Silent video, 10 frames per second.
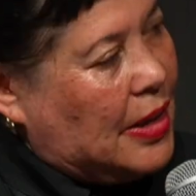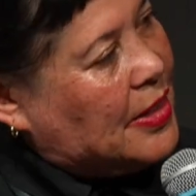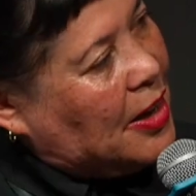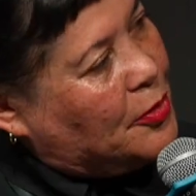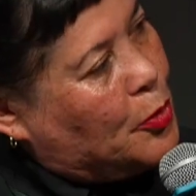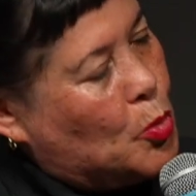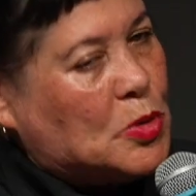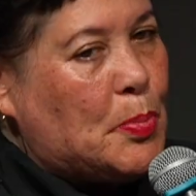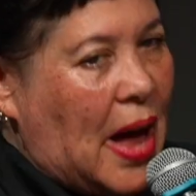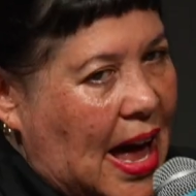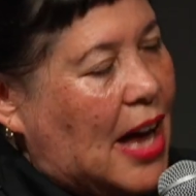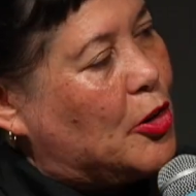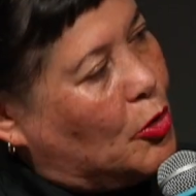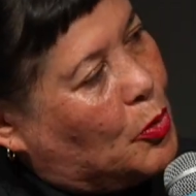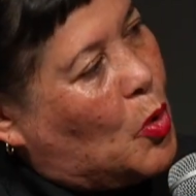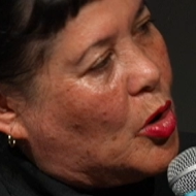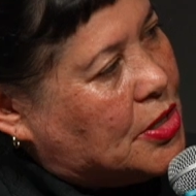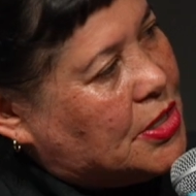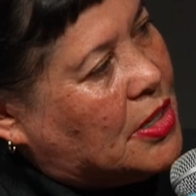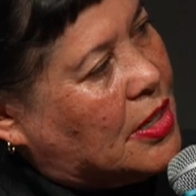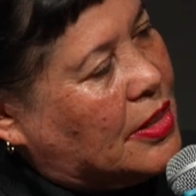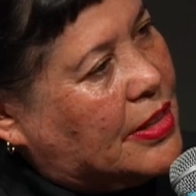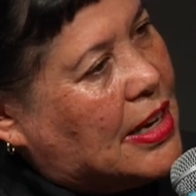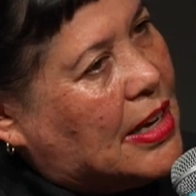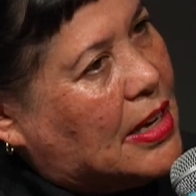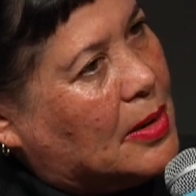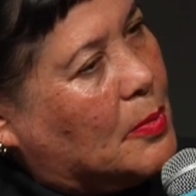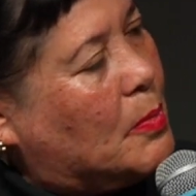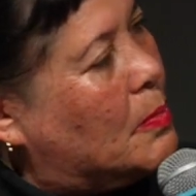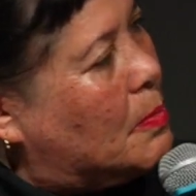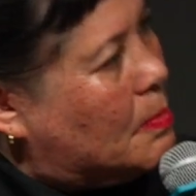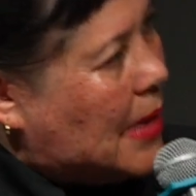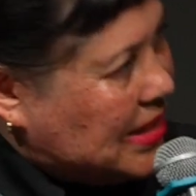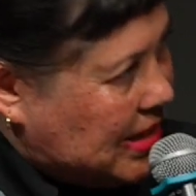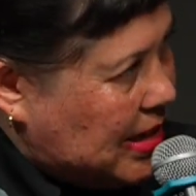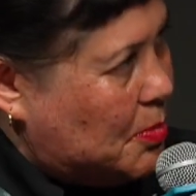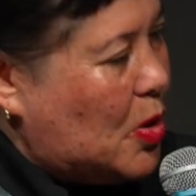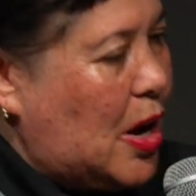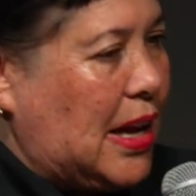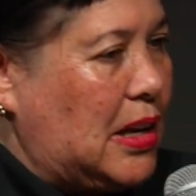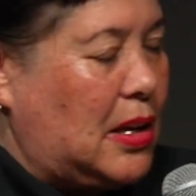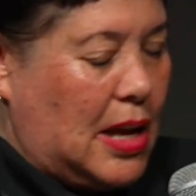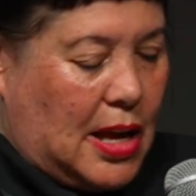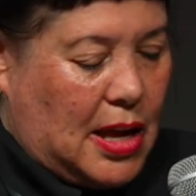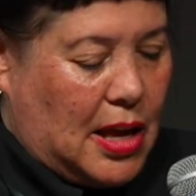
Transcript: that forms part of what the Matike Mai